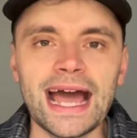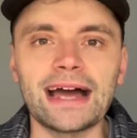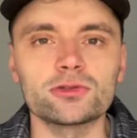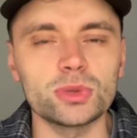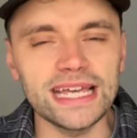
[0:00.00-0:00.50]

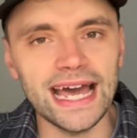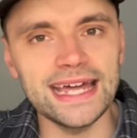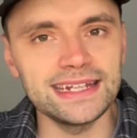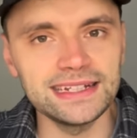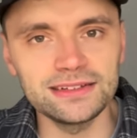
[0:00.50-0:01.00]
as we
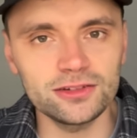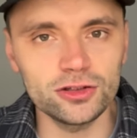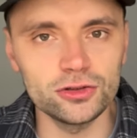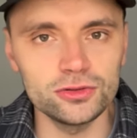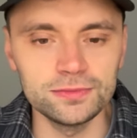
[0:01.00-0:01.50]
head
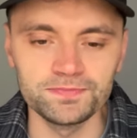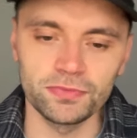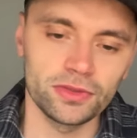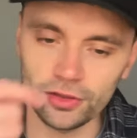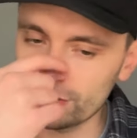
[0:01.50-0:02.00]
into
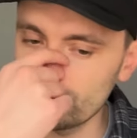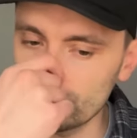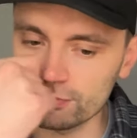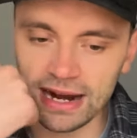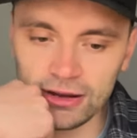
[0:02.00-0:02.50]
the
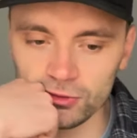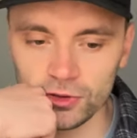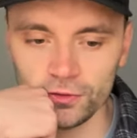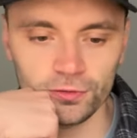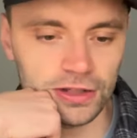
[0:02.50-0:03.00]
third round
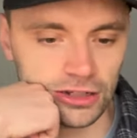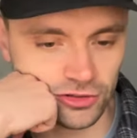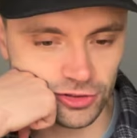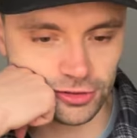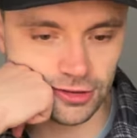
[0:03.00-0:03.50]
of
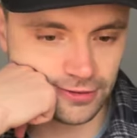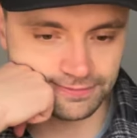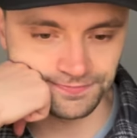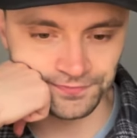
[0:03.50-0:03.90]
fixtures.